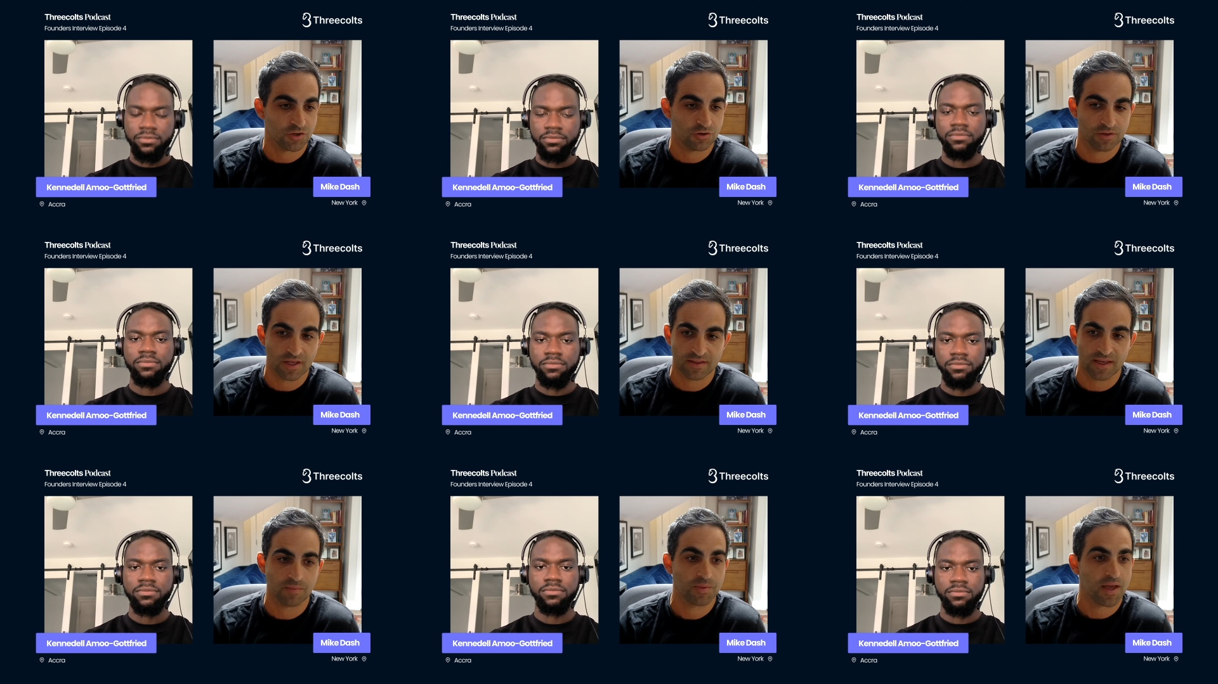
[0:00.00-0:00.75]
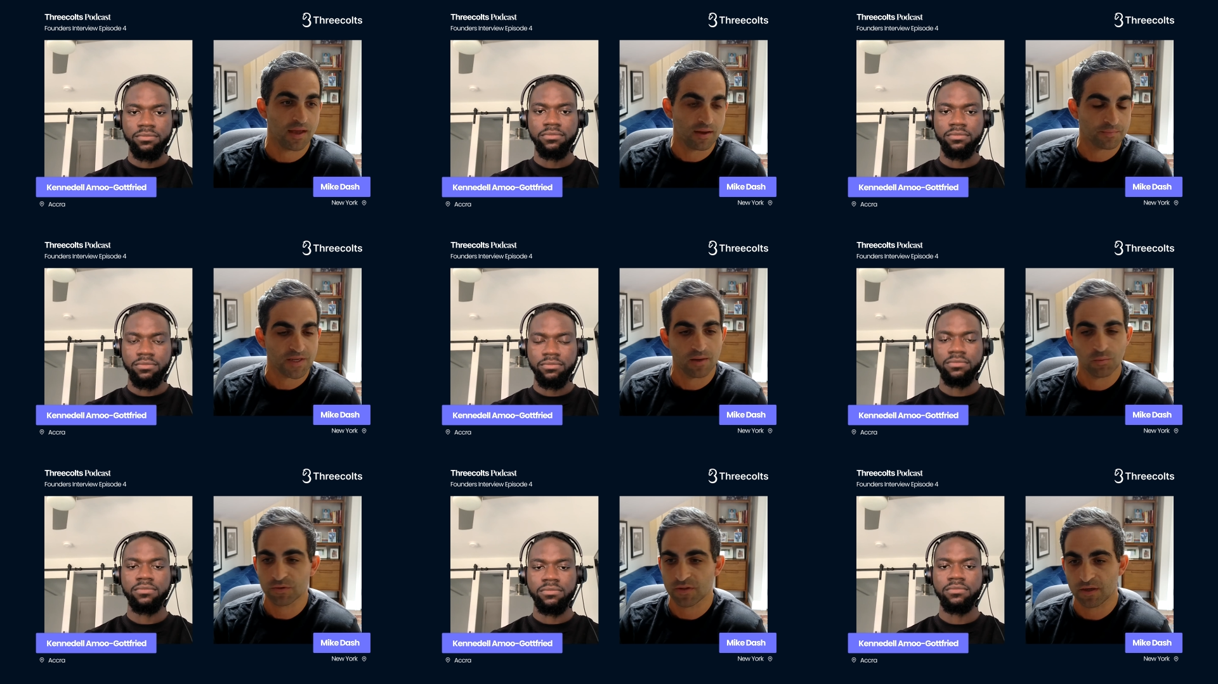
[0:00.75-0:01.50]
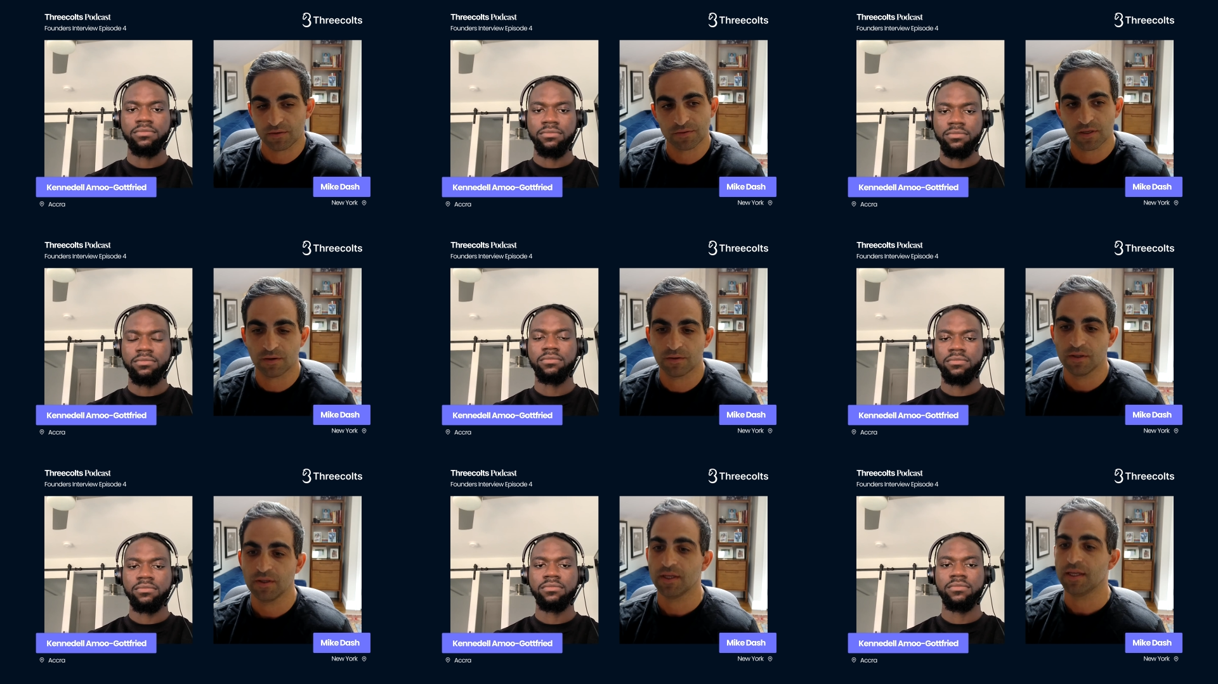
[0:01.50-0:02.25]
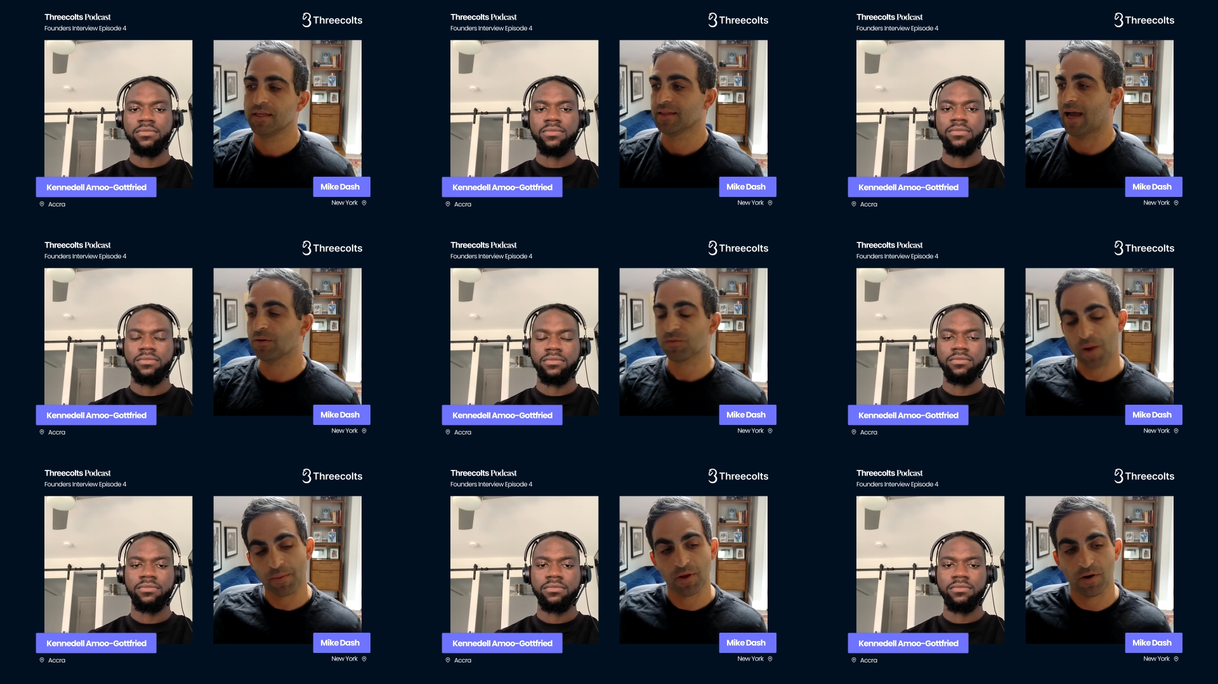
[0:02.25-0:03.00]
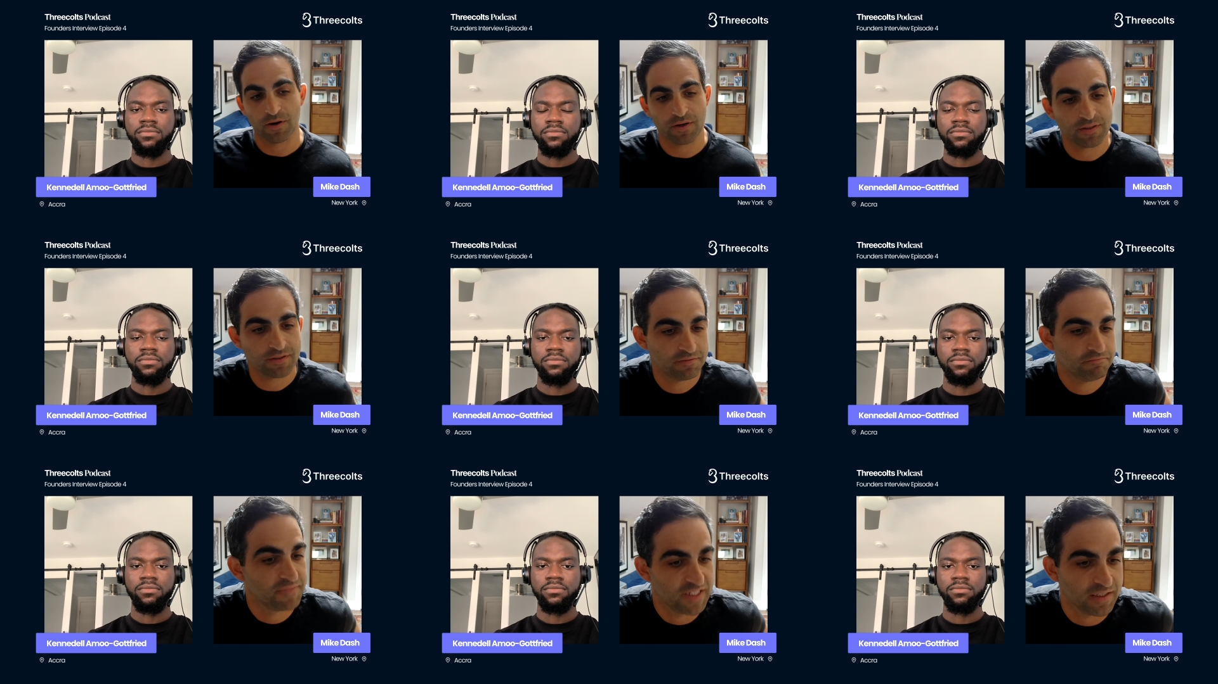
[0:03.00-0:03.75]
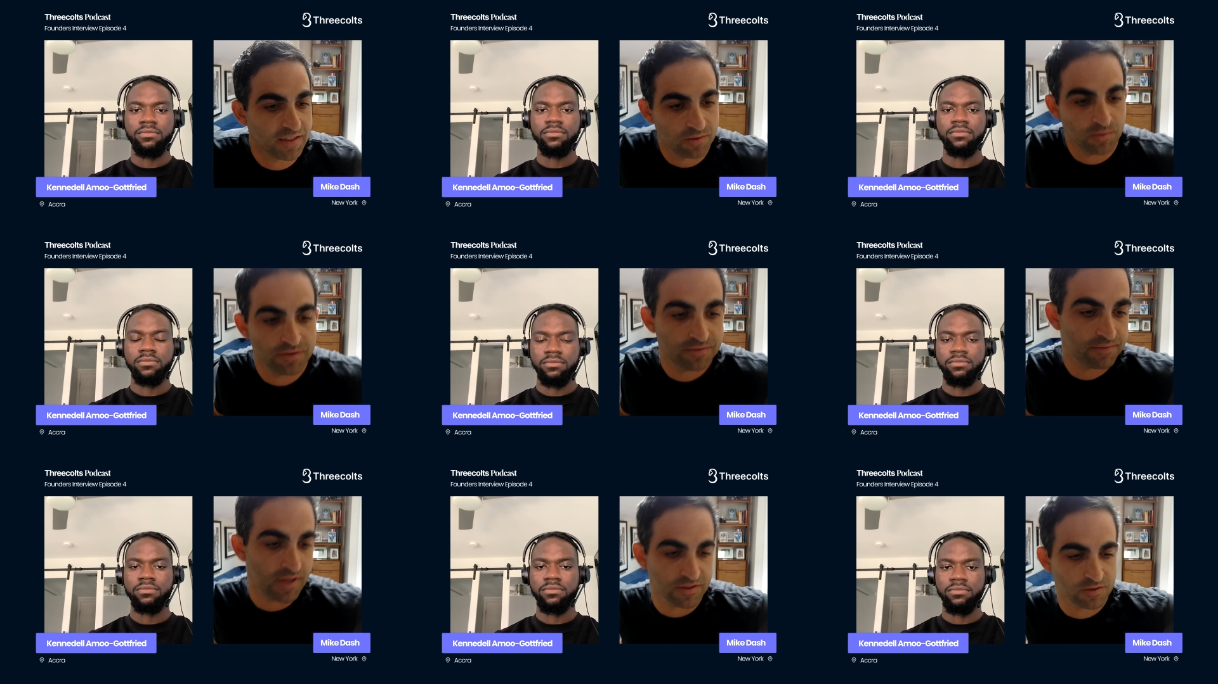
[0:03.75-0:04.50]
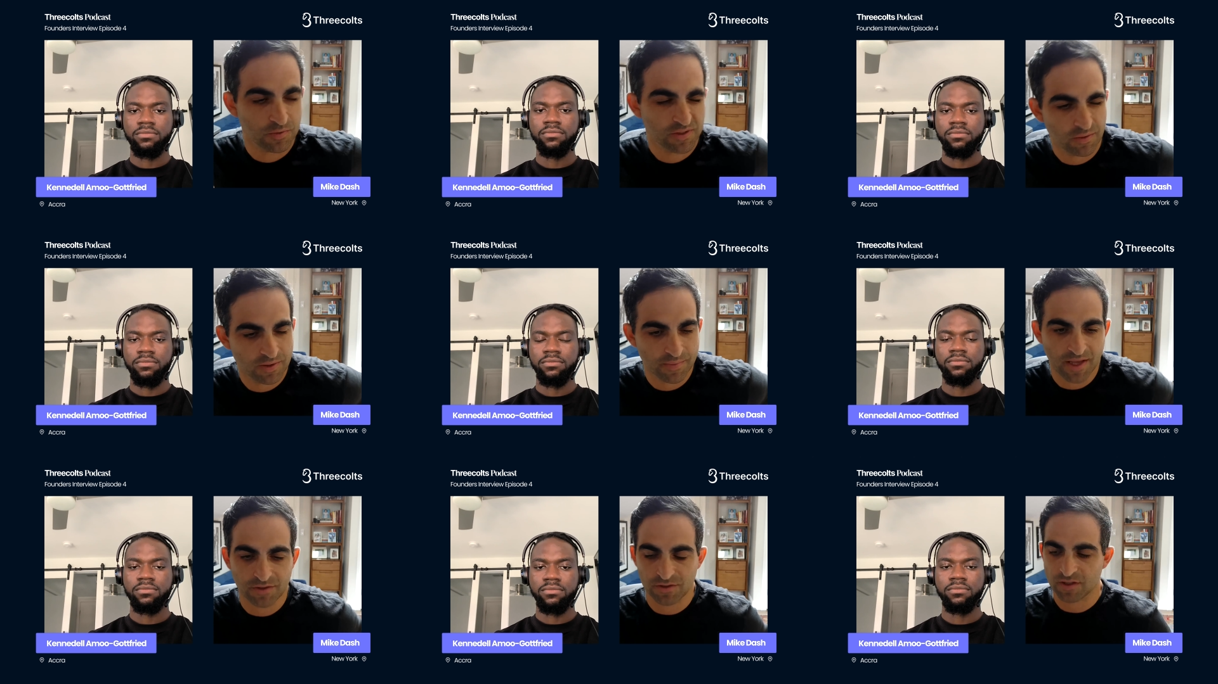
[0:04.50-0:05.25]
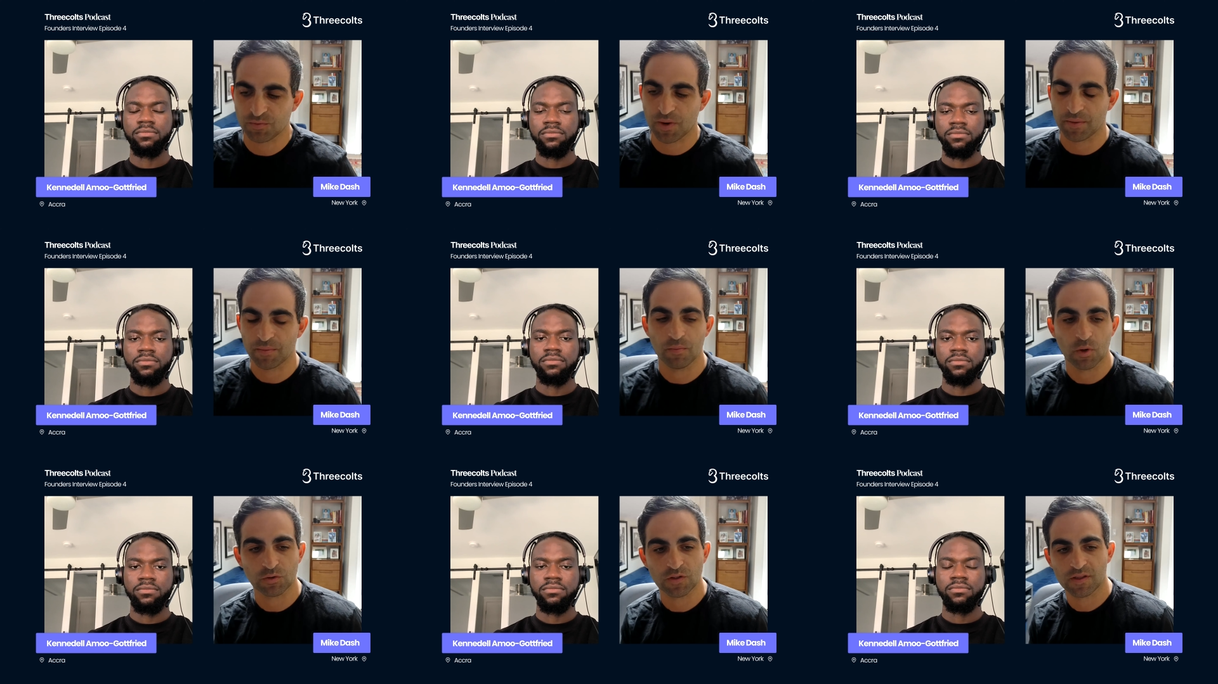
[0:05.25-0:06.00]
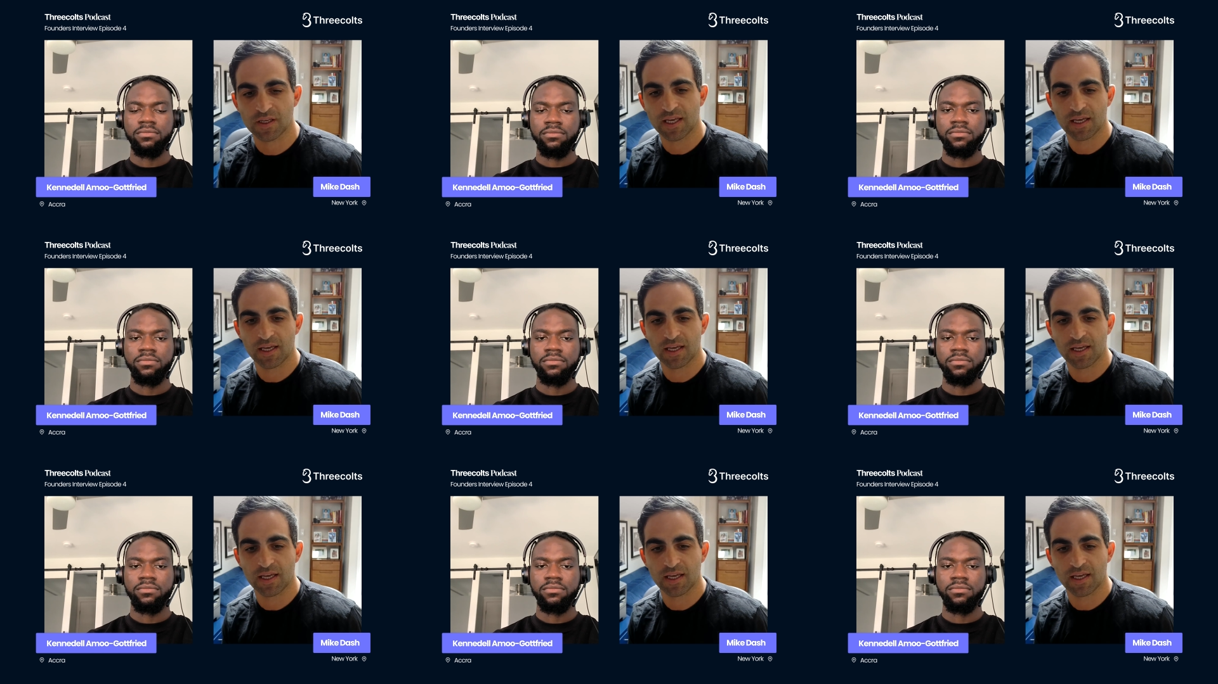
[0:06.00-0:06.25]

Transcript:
Speaker 1: sure that the A P I uptime was there. So that was probably the hardest, dealing with customers. I would imagine that's probably mostly